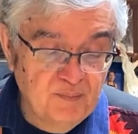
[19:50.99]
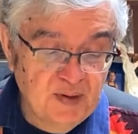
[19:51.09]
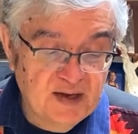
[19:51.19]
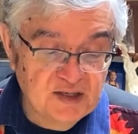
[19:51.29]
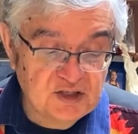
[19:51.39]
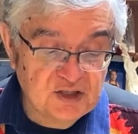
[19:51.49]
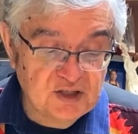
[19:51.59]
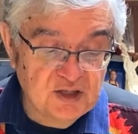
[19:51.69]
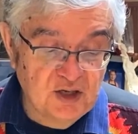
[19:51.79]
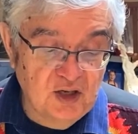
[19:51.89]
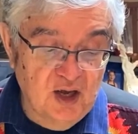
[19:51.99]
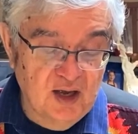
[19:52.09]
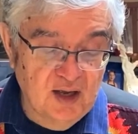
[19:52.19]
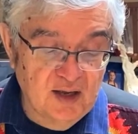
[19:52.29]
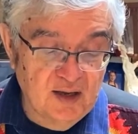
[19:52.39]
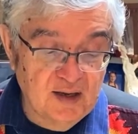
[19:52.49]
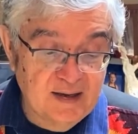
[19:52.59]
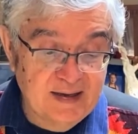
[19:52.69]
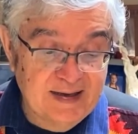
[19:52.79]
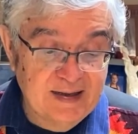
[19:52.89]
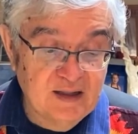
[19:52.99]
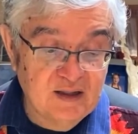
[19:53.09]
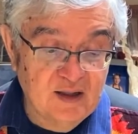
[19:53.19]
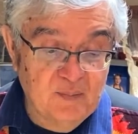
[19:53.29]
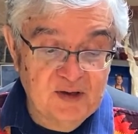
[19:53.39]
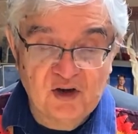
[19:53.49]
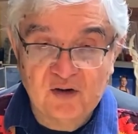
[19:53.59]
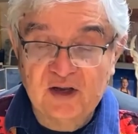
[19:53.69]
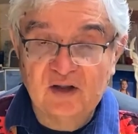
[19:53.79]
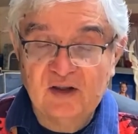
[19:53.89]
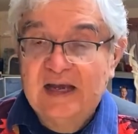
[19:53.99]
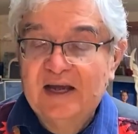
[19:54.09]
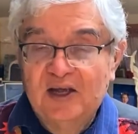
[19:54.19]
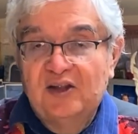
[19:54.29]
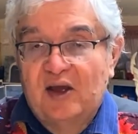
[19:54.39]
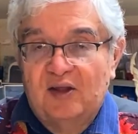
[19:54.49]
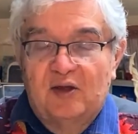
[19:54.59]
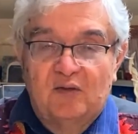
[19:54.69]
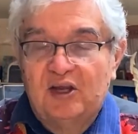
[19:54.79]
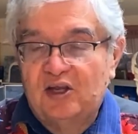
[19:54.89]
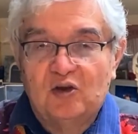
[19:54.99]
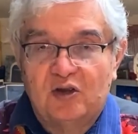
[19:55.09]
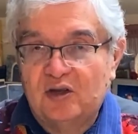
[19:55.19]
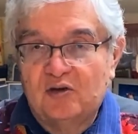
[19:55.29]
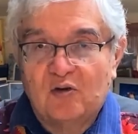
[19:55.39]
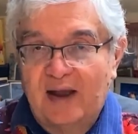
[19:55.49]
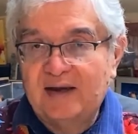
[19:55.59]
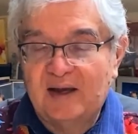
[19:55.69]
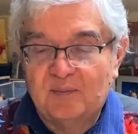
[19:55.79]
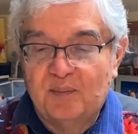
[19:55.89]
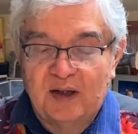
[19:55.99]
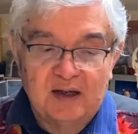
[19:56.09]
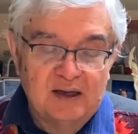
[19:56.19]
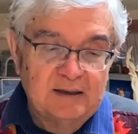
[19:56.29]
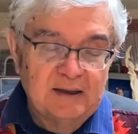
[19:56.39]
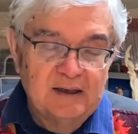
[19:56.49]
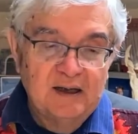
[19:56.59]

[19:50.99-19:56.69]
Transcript: because the material, you grind up a